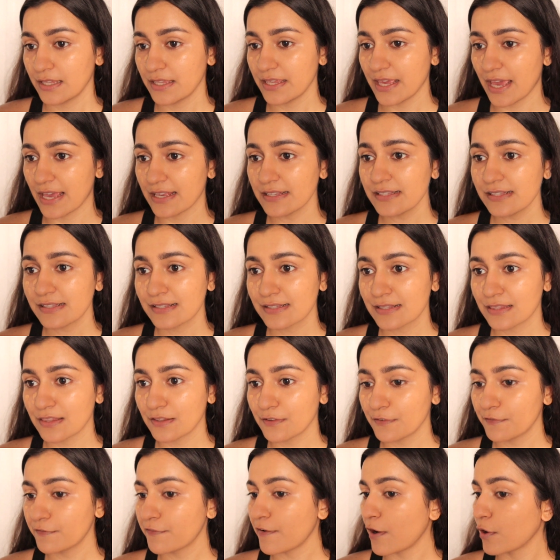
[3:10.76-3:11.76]
Yes,
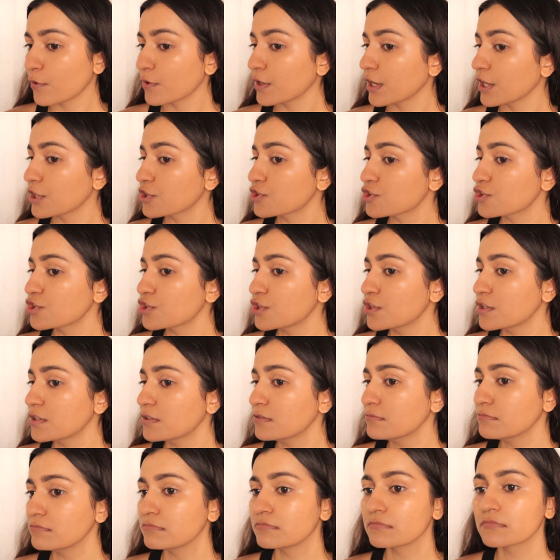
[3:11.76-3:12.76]
the
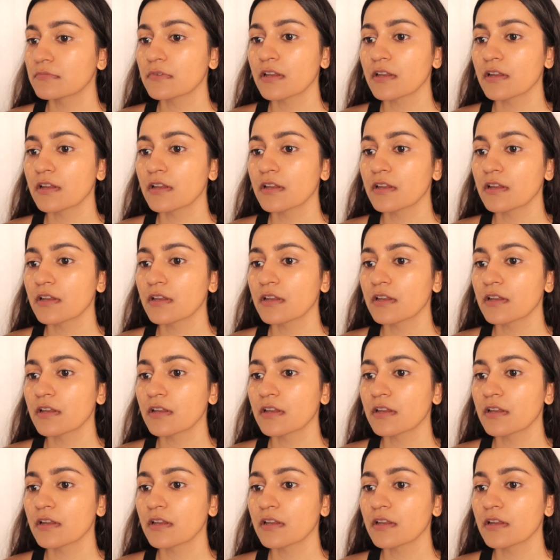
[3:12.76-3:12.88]
foundation